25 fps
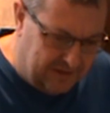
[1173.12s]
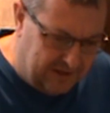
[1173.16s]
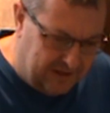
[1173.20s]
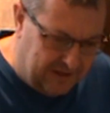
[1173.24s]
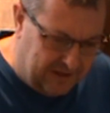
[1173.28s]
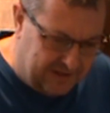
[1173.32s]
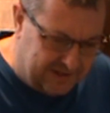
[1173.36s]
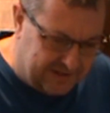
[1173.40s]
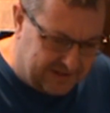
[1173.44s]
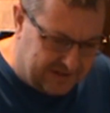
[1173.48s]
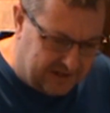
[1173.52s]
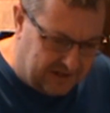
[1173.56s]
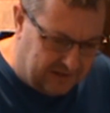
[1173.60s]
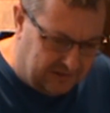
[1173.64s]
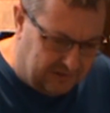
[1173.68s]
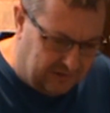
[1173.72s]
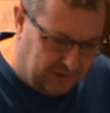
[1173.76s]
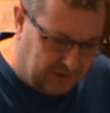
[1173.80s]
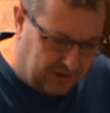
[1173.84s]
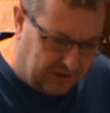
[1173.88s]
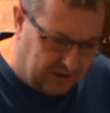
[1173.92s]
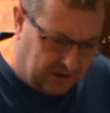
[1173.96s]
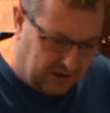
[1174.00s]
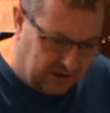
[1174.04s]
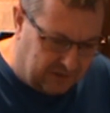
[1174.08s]
he's still
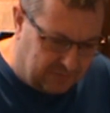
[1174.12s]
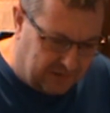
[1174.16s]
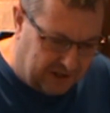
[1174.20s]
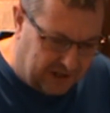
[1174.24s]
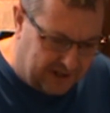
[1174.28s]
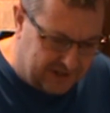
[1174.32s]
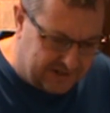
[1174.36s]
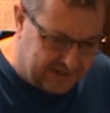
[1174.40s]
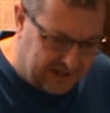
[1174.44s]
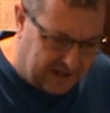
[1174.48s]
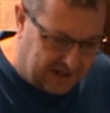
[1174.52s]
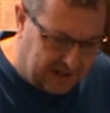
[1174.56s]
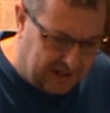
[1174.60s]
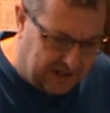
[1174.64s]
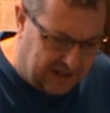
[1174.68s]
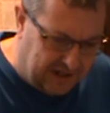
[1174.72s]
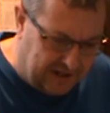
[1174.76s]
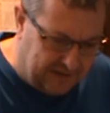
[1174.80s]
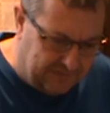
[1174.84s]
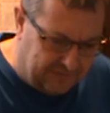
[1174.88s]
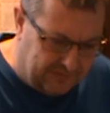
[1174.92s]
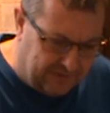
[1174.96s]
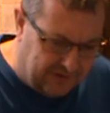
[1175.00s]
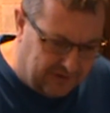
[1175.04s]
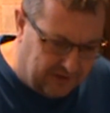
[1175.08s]
looking on the bright side of
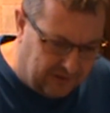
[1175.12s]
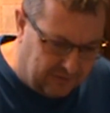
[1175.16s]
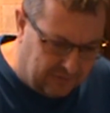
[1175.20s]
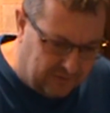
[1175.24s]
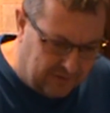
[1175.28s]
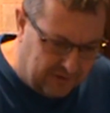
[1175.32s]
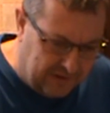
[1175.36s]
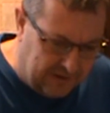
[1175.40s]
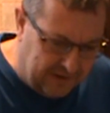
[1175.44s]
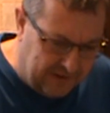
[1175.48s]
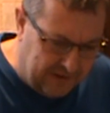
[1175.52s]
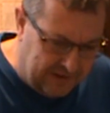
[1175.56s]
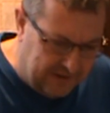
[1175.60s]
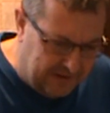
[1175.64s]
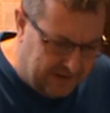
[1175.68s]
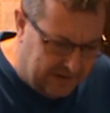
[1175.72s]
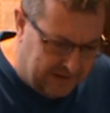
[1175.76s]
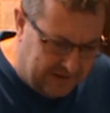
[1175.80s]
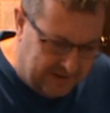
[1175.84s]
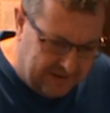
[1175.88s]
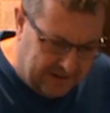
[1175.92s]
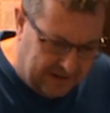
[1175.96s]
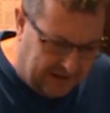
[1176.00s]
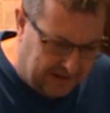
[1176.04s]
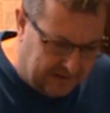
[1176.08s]
life. You know,
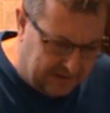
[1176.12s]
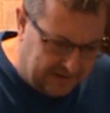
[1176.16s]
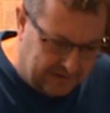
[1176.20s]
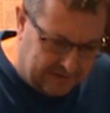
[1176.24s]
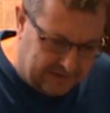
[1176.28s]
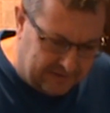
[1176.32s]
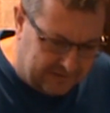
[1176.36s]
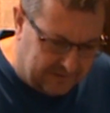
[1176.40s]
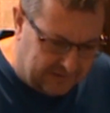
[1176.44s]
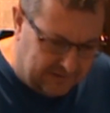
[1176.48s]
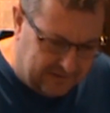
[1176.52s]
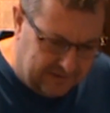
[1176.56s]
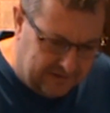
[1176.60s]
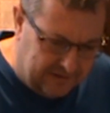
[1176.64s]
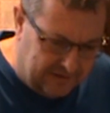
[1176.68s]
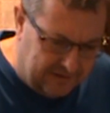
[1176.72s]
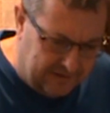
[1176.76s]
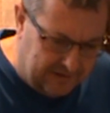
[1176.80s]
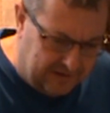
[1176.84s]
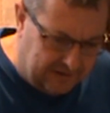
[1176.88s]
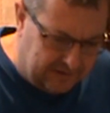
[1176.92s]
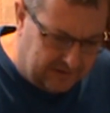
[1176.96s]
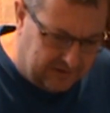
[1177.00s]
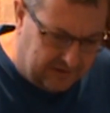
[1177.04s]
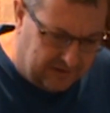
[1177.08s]
and
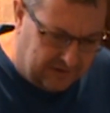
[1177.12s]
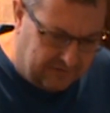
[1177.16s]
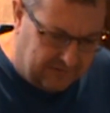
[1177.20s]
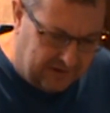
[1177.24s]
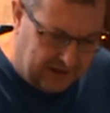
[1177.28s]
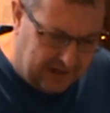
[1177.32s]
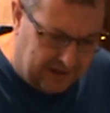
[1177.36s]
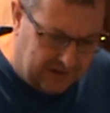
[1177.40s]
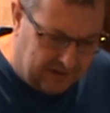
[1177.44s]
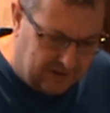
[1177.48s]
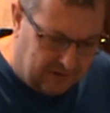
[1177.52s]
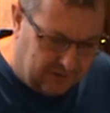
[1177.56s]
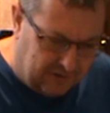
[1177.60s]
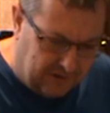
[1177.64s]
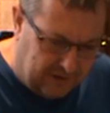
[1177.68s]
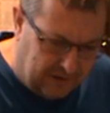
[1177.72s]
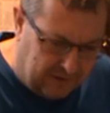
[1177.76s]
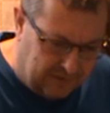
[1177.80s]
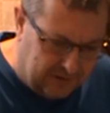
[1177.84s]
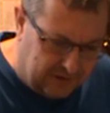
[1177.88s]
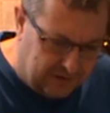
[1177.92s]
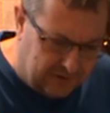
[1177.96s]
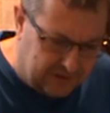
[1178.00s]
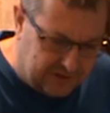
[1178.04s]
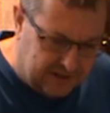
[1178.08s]
I really don't know
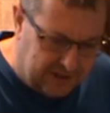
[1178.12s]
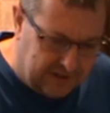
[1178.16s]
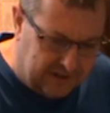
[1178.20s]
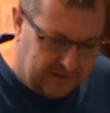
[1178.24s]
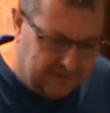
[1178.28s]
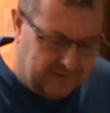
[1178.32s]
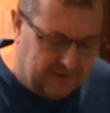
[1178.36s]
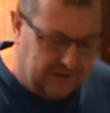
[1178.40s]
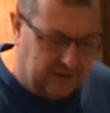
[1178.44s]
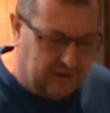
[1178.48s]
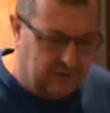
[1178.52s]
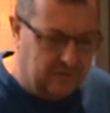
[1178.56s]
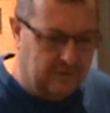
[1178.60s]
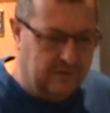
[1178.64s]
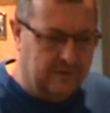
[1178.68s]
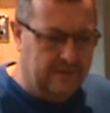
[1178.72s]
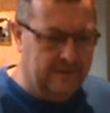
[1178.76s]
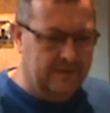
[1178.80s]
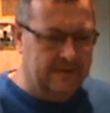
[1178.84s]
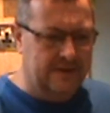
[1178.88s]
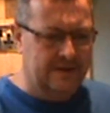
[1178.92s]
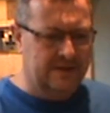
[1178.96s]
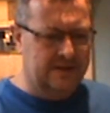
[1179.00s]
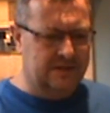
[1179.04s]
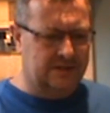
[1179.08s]
how he does it. You know,
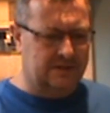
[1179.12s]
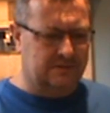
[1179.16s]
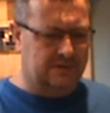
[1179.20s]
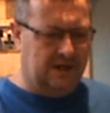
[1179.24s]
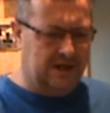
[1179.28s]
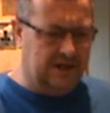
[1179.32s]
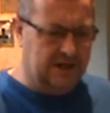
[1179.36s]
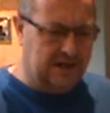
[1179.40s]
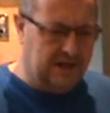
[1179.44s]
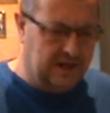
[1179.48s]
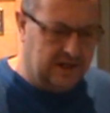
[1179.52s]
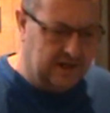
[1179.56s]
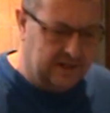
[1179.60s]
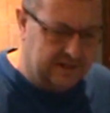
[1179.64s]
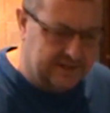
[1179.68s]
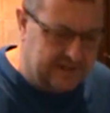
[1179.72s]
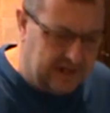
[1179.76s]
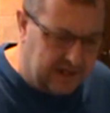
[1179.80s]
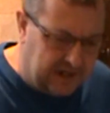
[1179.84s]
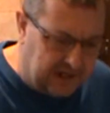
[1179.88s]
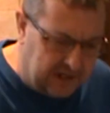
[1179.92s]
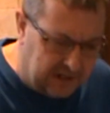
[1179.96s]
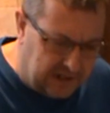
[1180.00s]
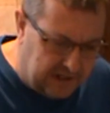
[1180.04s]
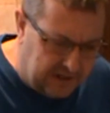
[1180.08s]
so I kind of
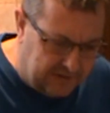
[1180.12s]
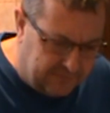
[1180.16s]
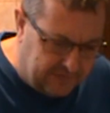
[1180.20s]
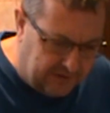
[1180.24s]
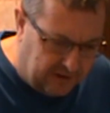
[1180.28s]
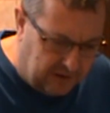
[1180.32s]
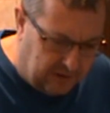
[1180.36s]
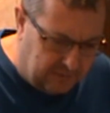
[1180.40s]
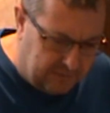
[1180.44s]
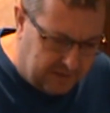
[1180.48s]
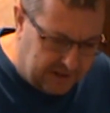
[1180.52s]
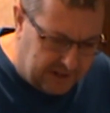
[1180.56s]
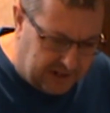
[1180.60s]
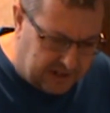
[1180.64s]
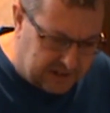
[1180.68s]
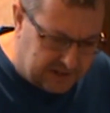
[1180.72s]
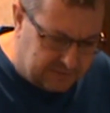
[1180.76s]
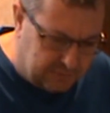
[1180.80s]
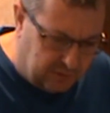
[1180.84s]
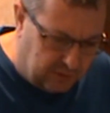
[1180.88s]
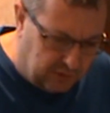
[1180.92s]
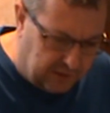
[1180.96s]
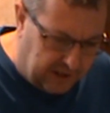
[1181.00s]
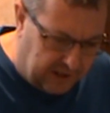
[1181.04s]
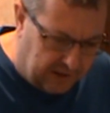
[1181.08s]
take a leaf out of my dad's
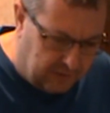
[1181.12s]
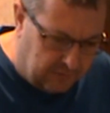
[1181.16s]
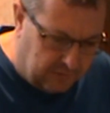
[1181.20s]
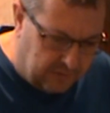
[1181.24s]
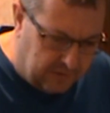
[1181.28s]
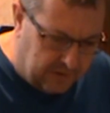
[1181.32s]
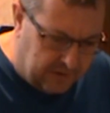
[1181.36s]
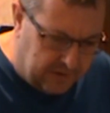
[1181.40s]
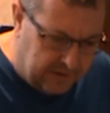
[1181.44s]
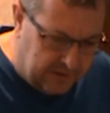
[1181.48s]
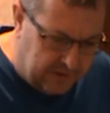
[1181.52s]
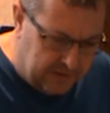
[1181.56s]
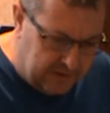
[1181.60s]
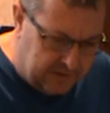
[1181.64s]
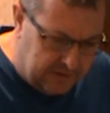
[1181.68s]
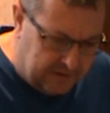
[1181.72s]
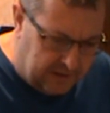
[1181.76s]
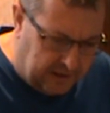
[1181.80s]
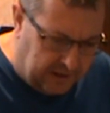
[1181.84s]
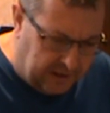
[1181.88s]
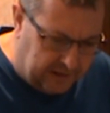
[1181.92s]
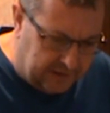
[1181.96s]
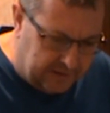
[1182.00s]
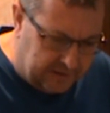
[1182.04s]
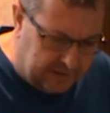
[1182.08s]
book now,
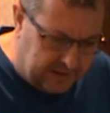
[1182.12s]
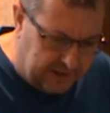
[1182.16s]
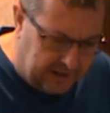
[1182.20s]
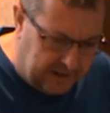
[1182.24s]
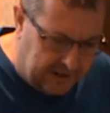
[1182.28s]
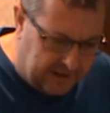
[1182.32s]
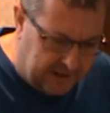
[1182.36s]
and